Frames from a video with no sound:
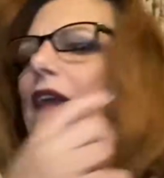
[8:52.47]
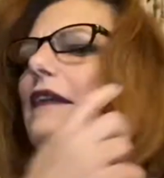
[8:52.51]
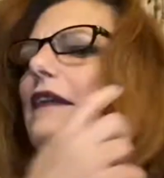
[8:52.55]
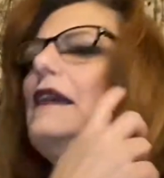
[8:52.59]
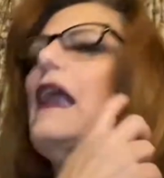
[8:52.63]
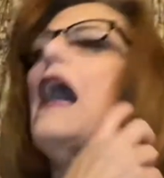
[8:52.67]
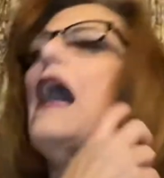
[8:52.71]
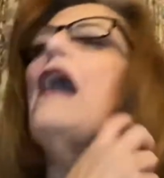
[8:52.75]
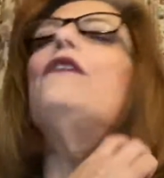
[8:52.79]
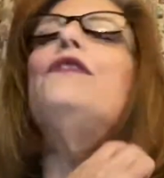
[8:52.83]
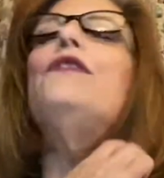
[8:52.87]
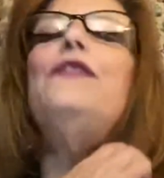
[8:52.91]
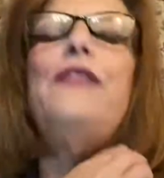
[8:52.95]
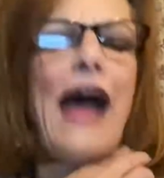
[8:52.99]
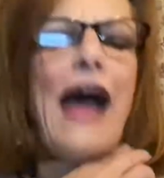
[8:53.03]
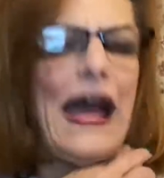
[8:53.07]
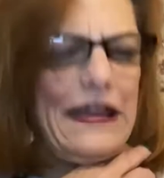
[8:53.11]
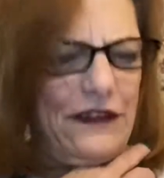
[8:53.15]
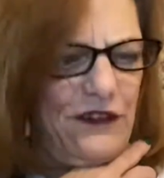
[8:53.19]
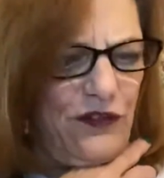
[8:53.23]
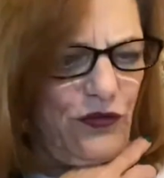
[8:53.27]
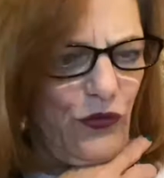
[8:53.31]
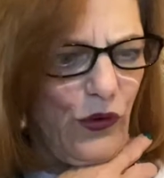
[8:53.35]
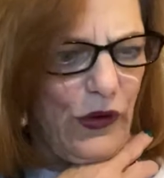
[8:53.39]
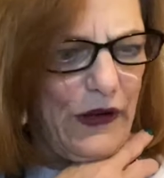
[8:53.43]
Now
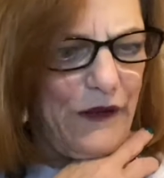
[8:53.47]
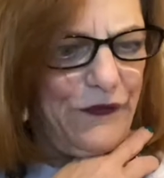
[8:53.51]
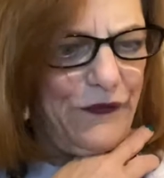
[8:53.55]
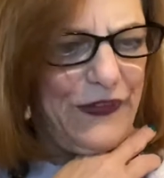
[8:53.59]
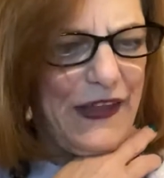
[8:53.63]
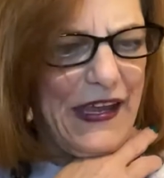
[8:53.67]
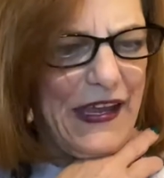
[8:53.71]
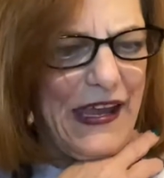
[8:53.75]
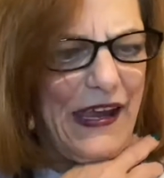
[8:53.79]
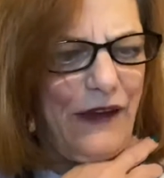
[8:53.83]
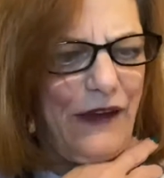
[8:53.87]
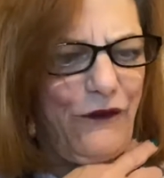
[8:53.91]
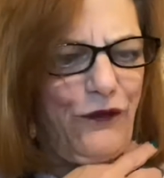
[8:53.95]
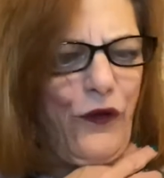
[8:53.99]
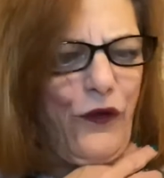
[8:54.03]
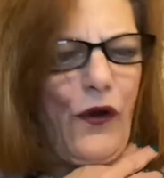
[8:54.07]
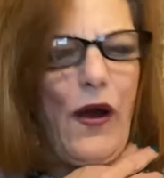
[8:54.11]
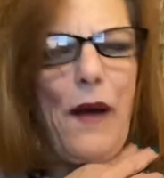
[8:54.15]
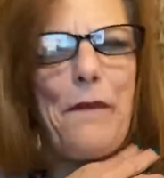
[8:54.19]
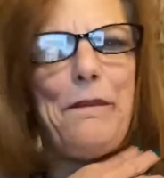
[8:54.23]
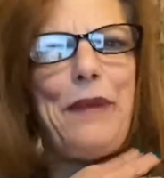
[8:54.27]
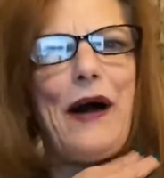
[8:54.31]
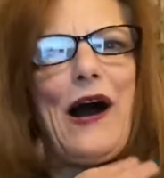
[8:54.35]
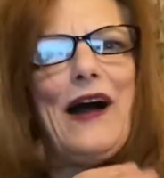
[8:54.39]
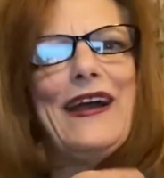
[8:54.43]
that sort of thing for
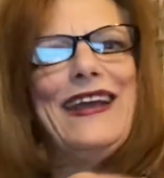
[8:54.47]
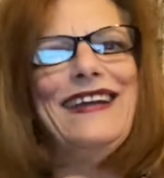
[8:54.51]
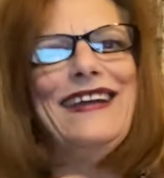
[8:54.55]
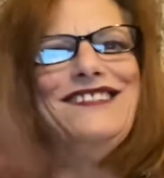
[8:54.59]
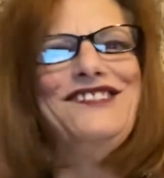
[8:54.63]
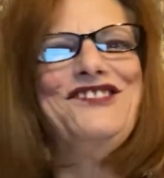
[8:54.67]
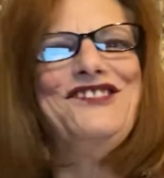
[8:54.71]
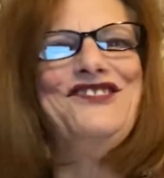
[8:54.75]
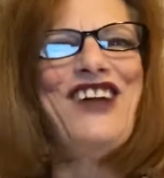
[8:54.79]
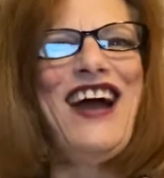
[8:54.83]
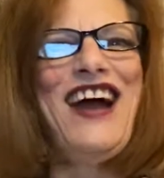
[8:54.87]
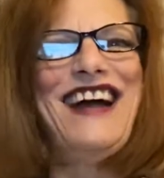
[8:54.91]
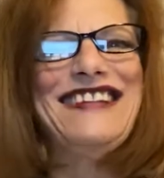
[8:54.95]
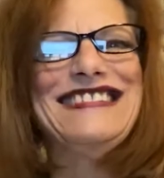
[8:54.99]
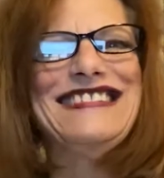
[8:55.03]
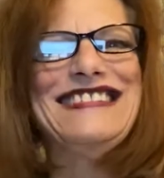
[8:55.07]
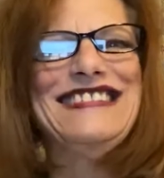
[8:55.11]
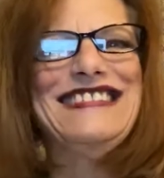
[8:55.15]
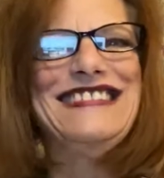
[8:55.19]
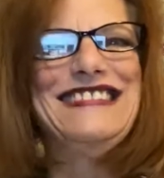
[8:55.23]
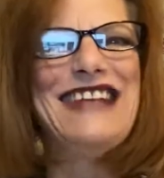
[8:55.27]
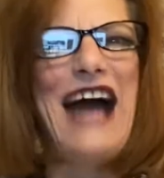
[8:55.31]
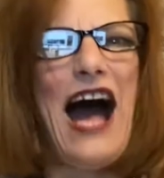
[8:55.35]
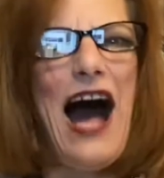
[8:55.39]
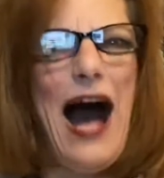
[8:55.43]
a bug is just
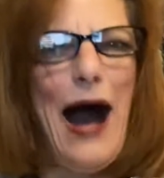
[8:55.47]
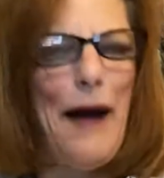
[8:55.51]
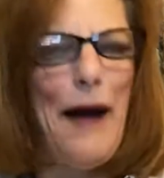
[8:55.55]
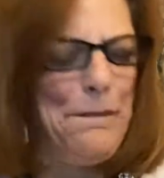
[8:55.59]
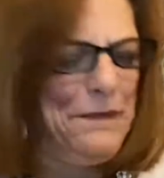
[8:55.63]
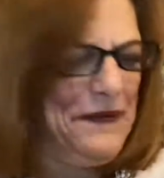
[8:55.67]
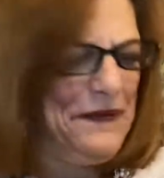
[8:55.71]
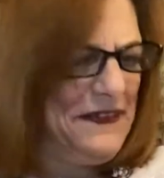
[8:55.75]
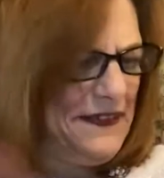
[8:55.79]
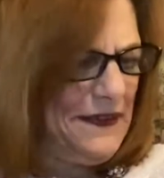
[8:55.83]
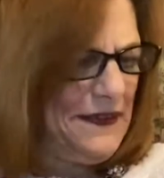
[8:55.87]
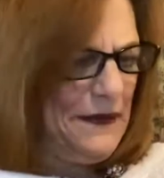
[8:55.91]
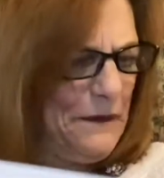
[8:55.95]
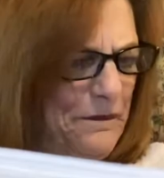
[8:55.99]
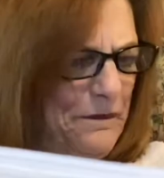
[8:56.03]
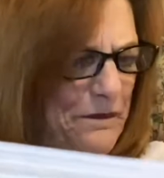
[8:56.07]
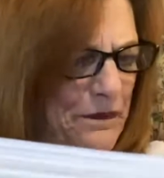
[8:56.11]
tops.